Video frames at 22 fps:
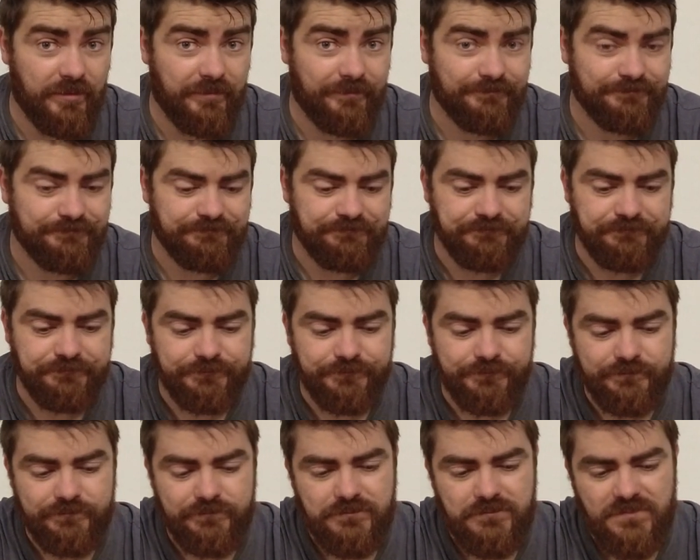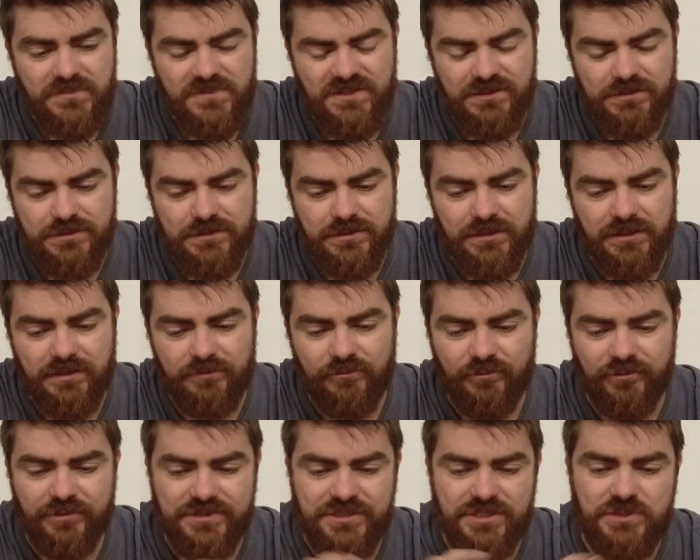it.
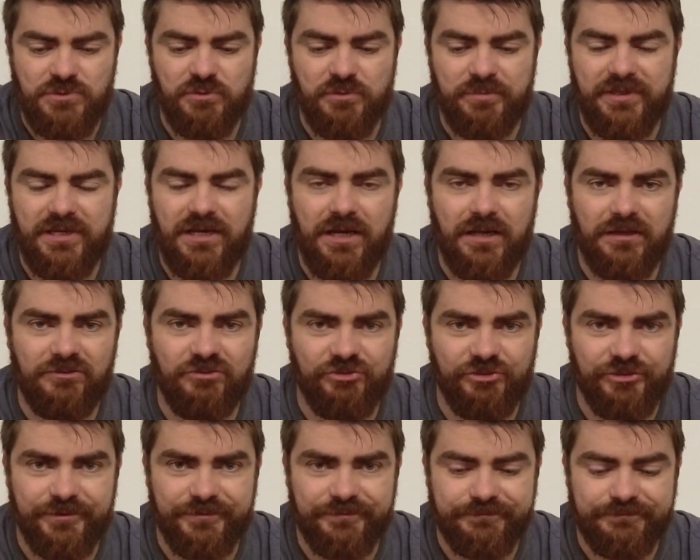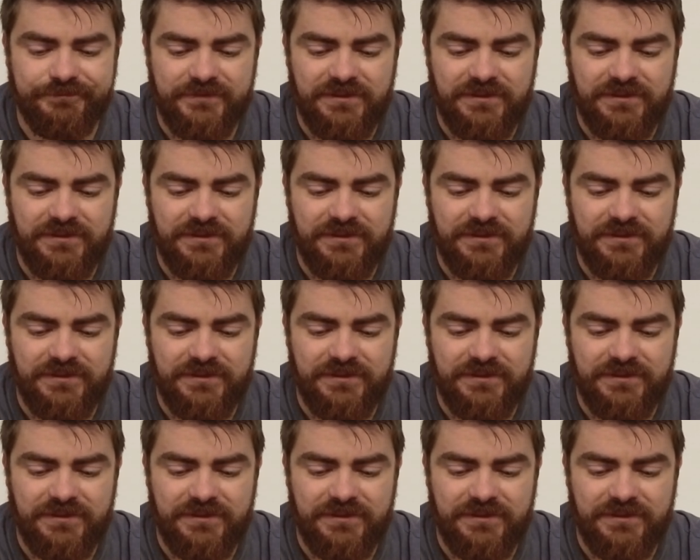Whereas this would be 100.